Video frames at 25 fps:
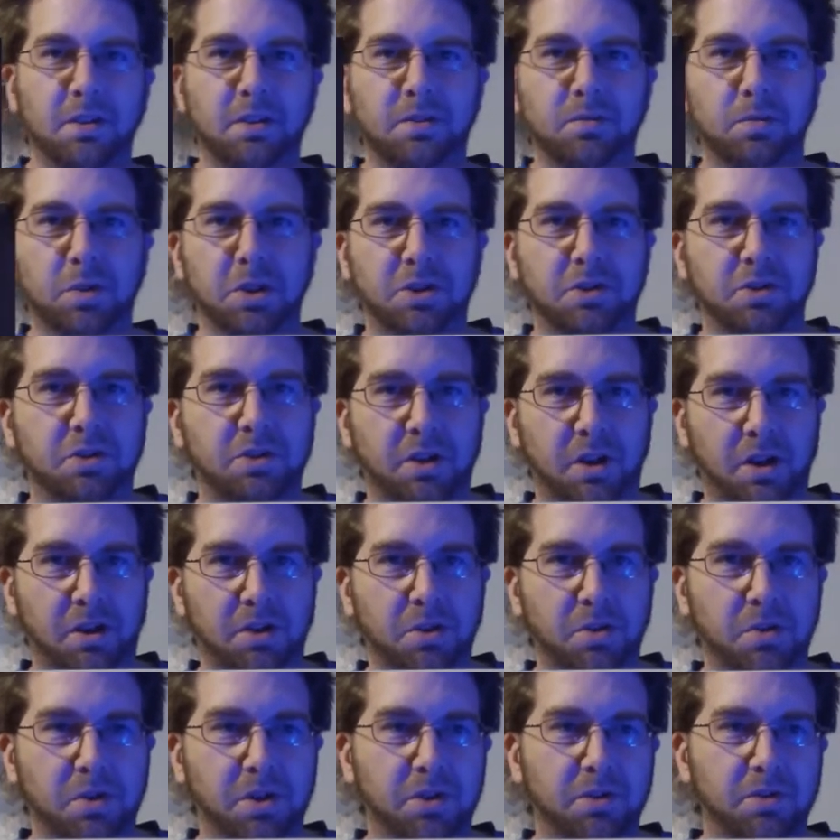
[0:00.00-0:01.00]
which I
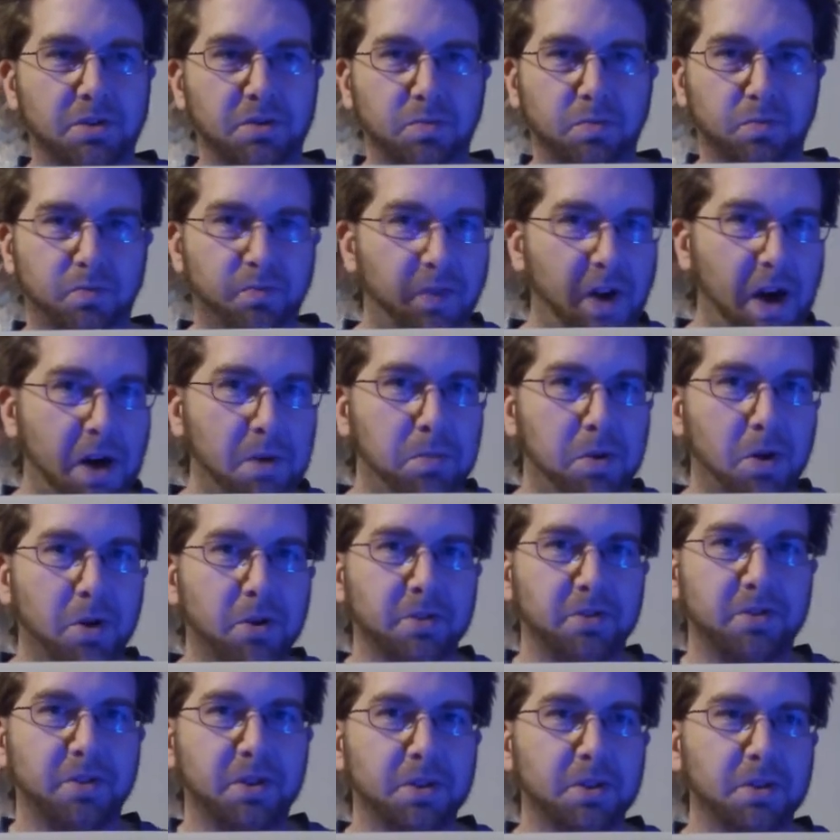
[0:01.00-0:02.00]
know his
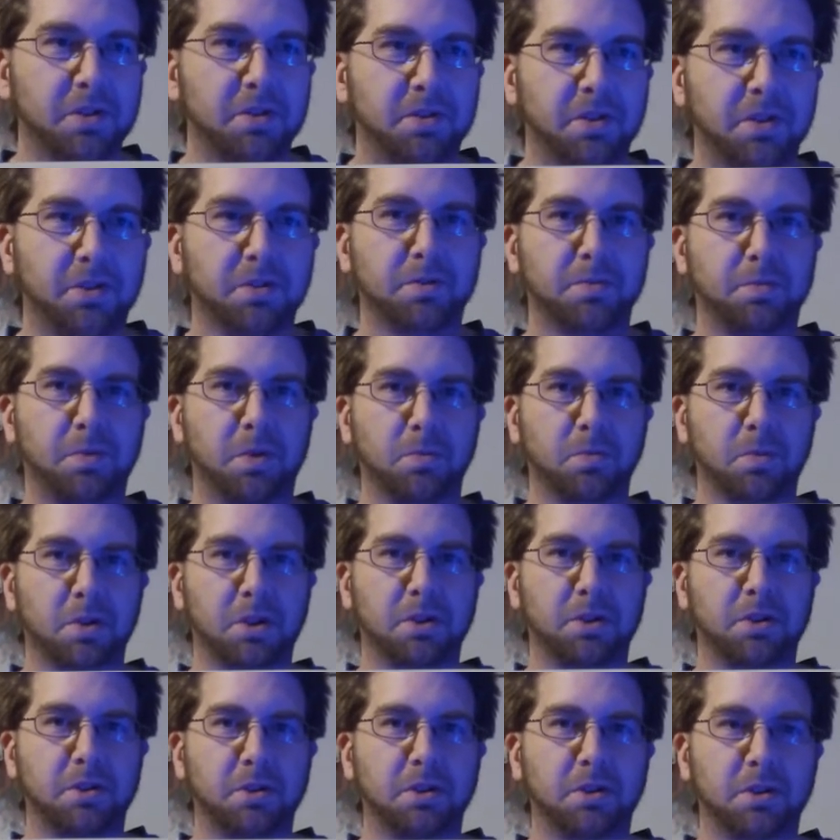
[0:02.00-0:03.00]
5-part series here has been
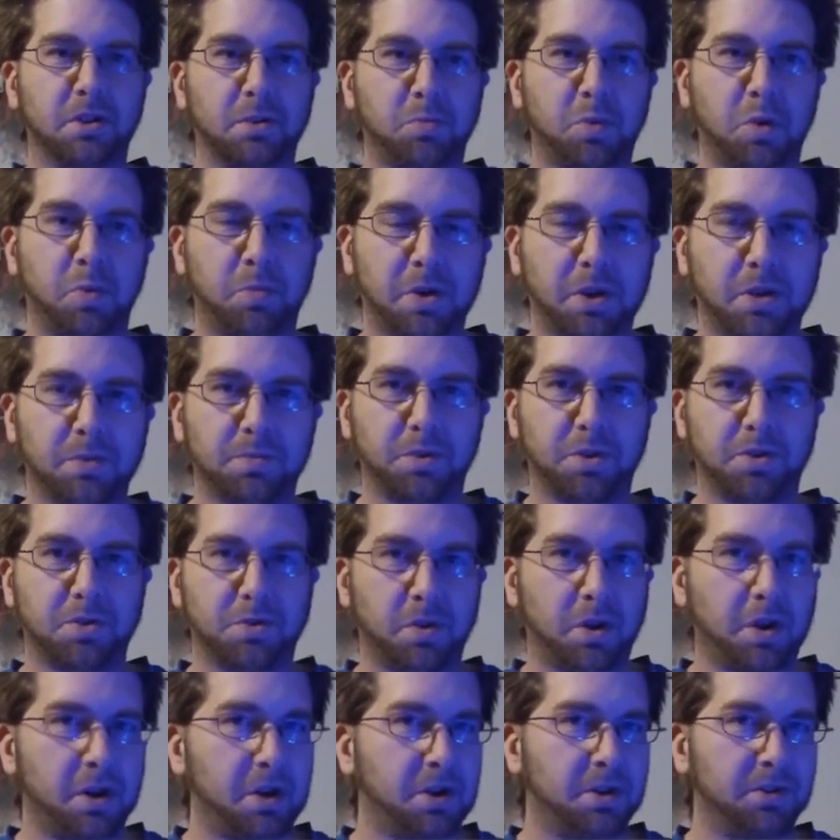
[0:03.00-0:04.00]
really good. I'm going to pick up the
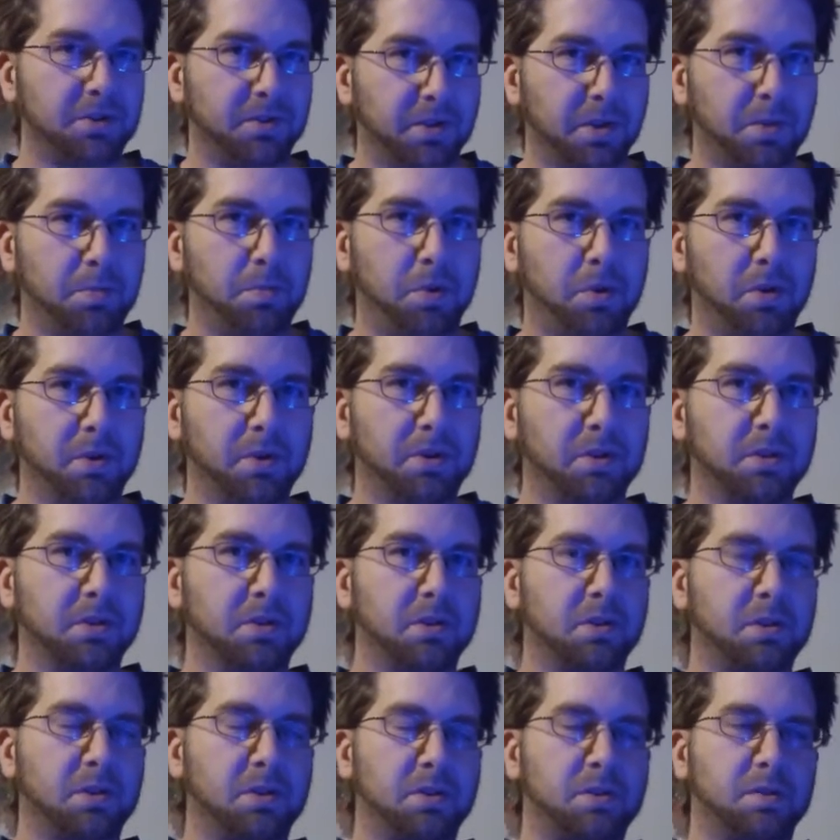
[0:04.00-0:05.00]
trade at some point
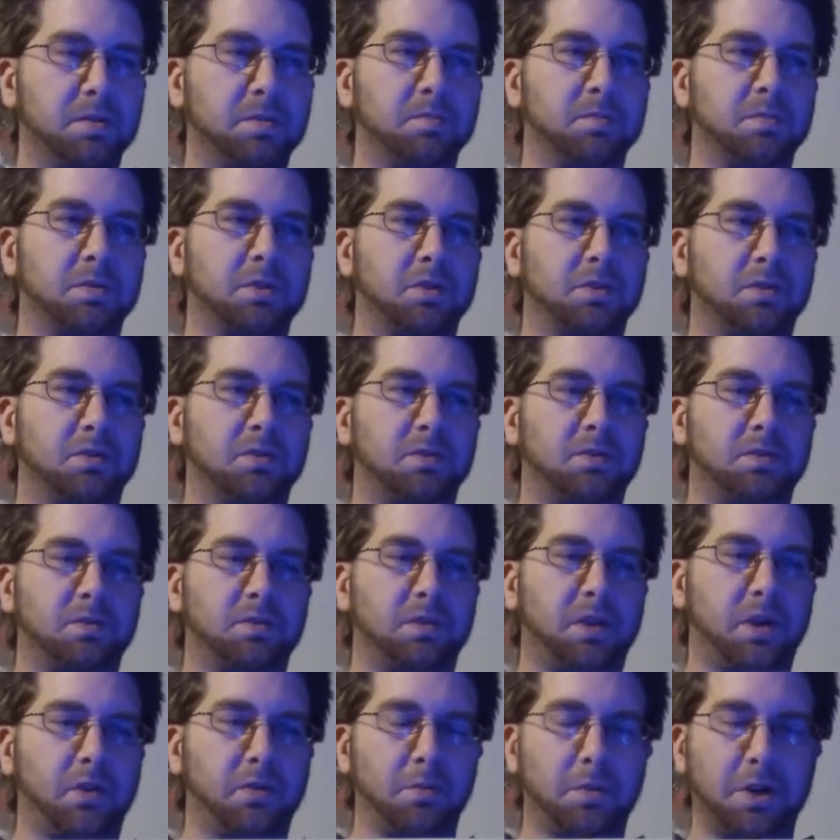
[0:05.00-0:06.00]
because
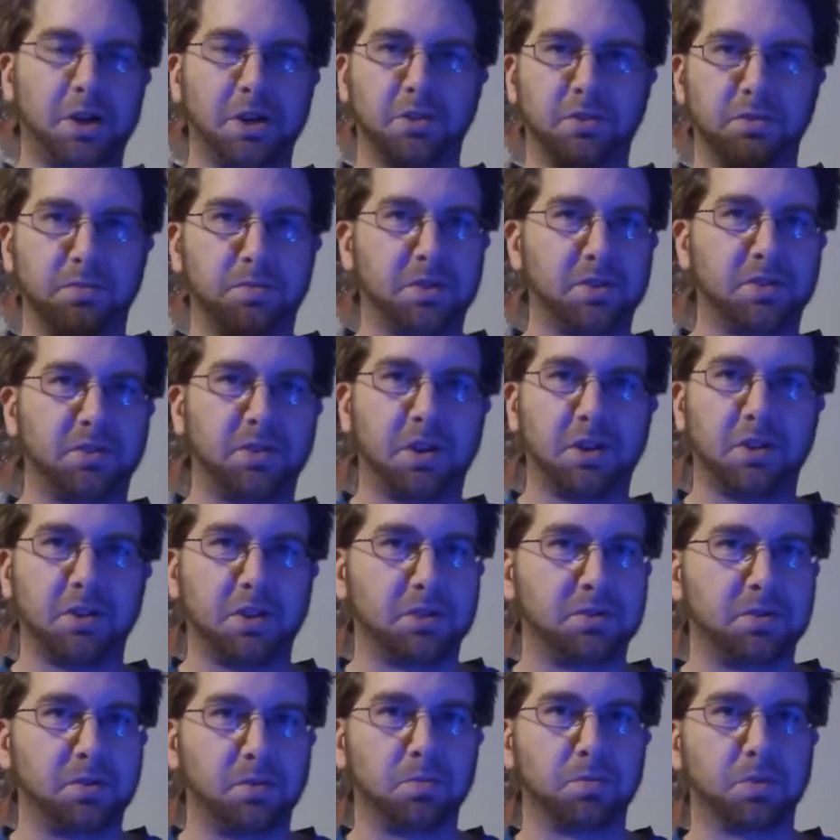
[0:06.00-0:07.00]
everybody has been saying
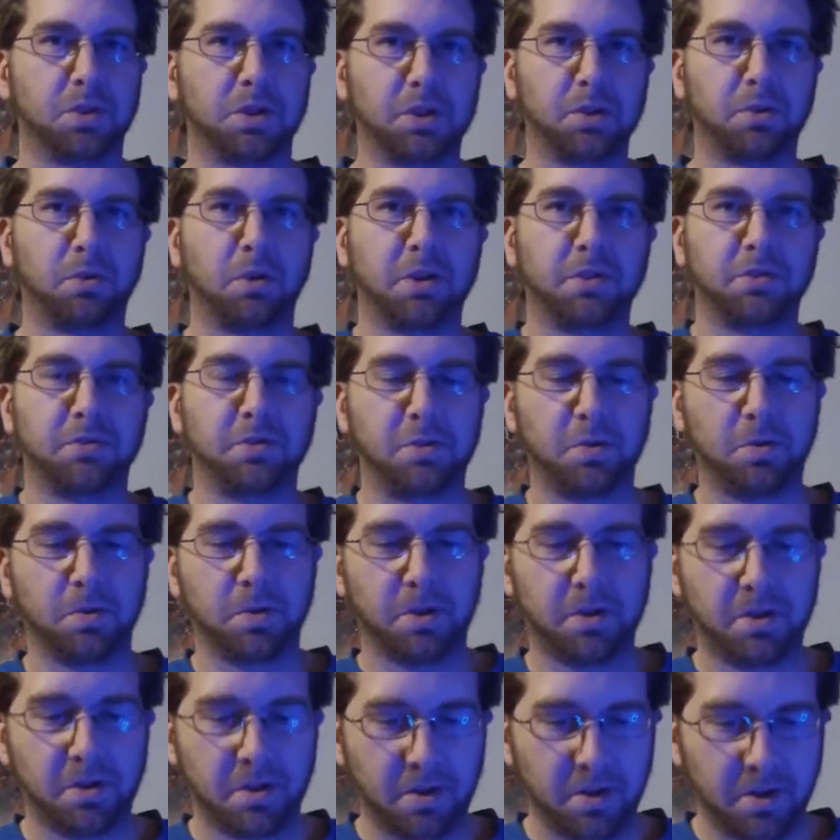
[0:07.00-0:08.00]
that's a really great
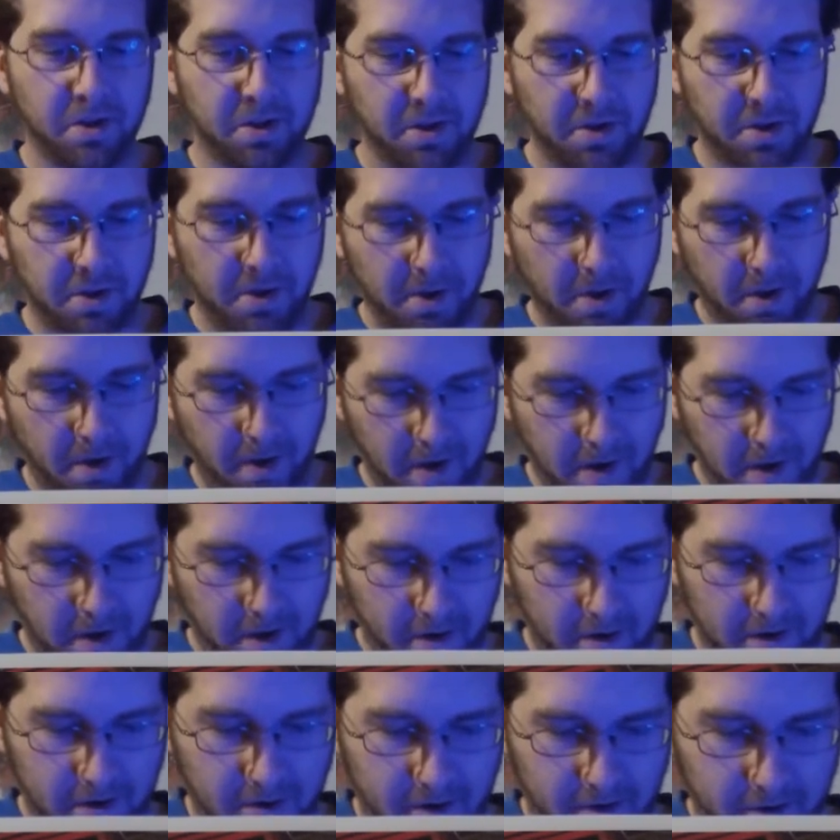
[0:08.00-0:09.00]
story.
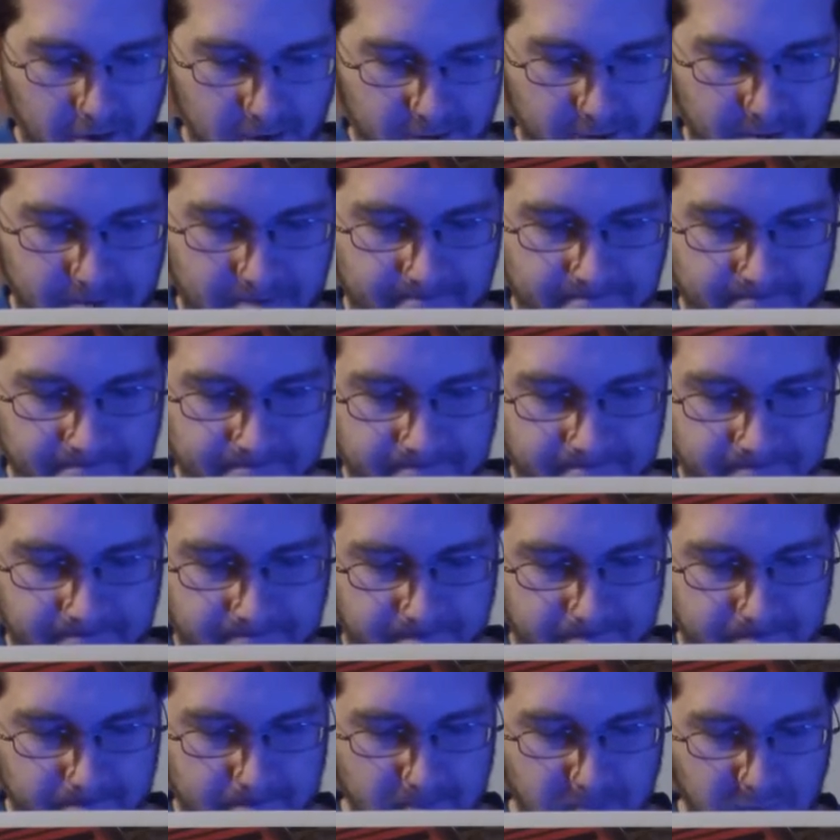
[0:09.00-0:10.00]
But
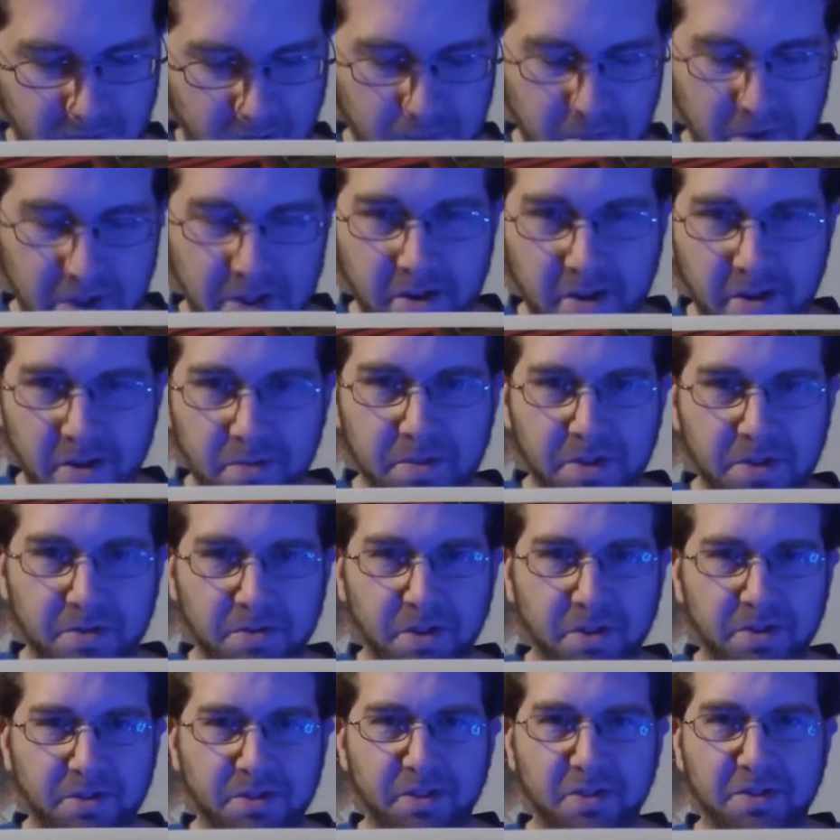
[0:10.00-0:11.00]
yeah, I'm
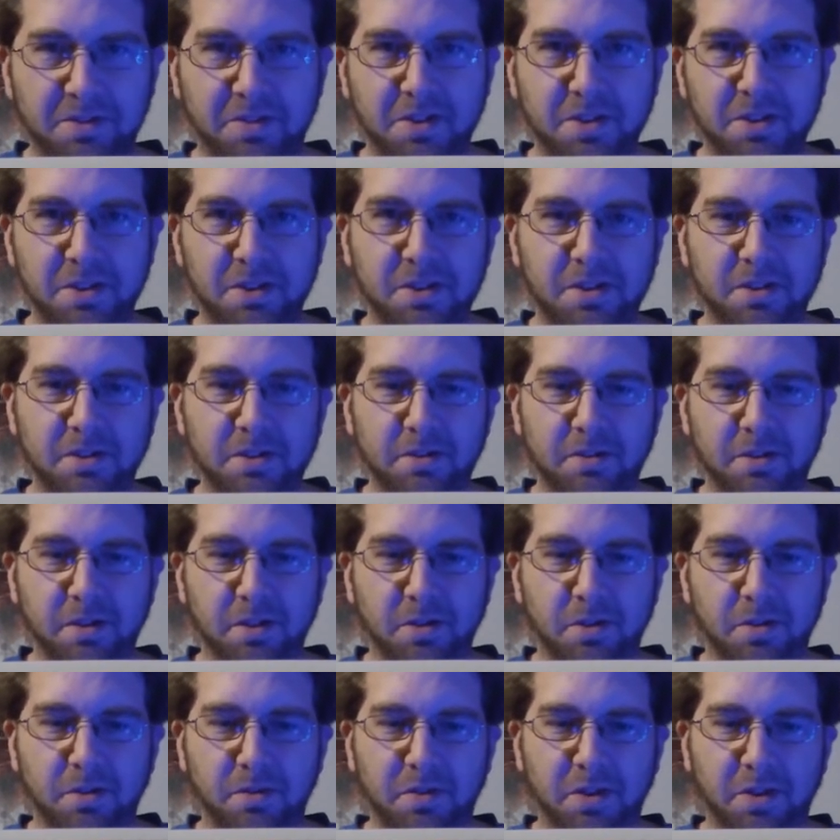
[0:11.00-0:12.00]
interested to see,
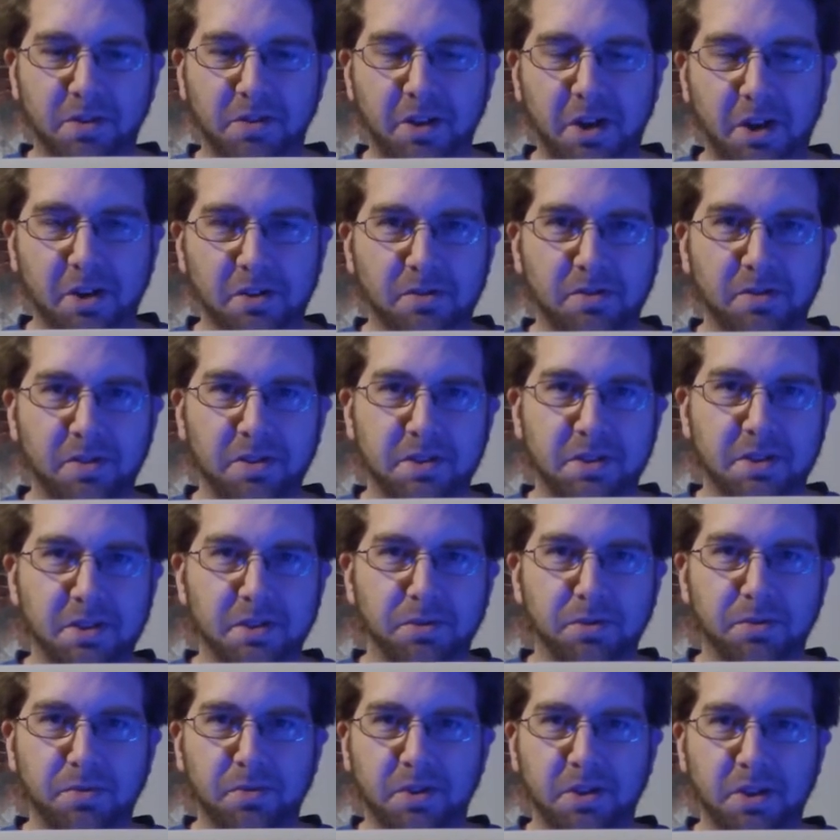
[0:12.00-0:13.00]
if this actually
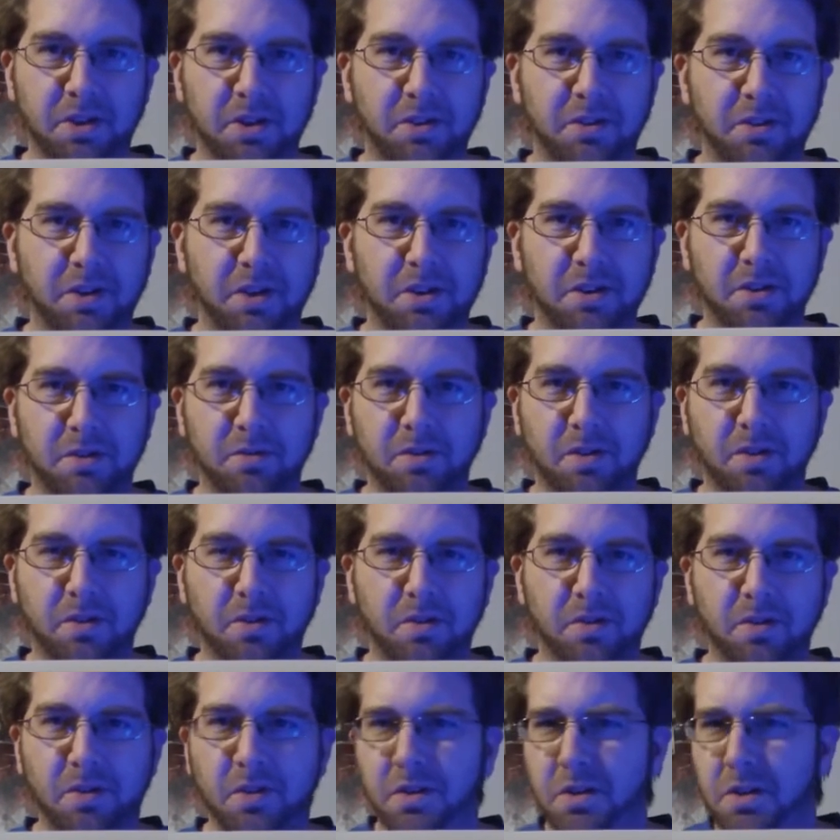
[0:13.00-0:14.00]
deals with anything
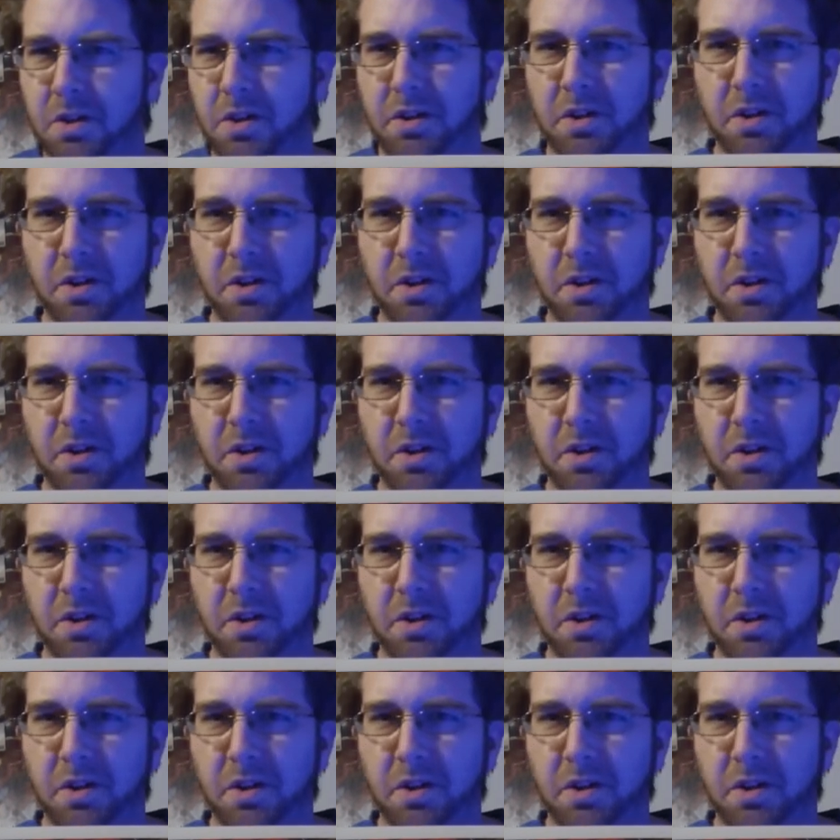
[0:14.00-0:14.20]
other than the